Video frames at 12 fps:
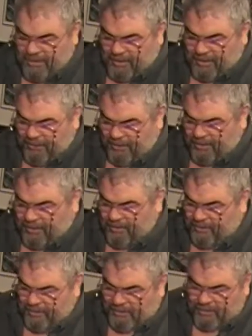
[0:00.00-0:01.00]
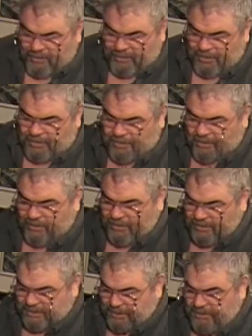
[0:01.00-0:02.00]
and everything, and I'll show you
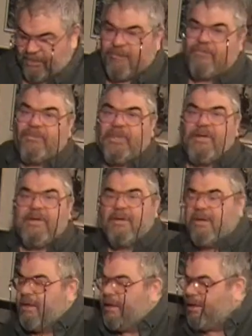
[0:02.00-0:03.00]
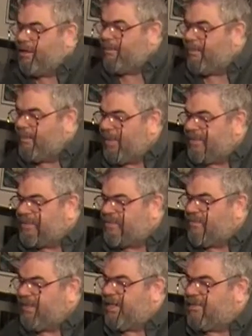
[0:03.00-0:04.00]
this later. Actually, it's
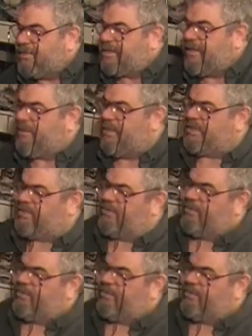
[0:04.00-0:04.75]
funny, I just got a message